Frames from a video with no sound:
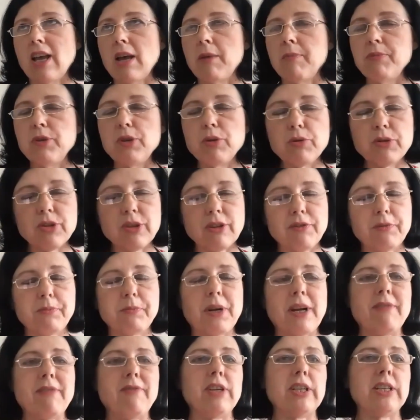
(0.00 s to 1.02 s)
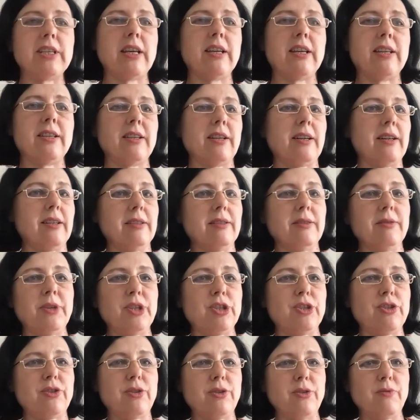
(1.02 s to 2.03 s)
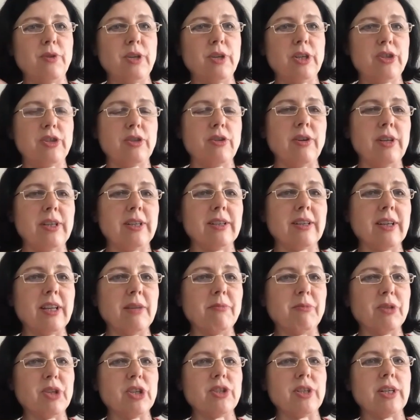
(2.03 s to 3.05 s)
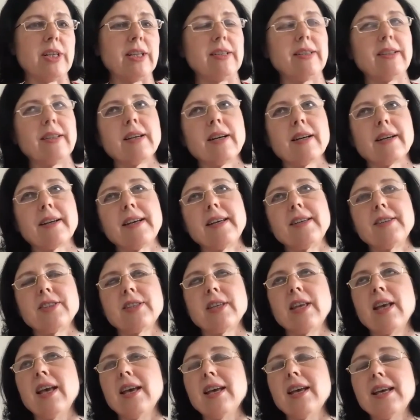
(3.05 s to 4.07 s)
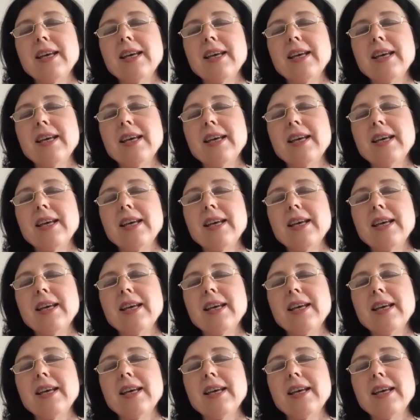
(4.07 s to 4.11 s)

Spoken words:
Abuse of private data, which we saw in Cambridge Analytica case.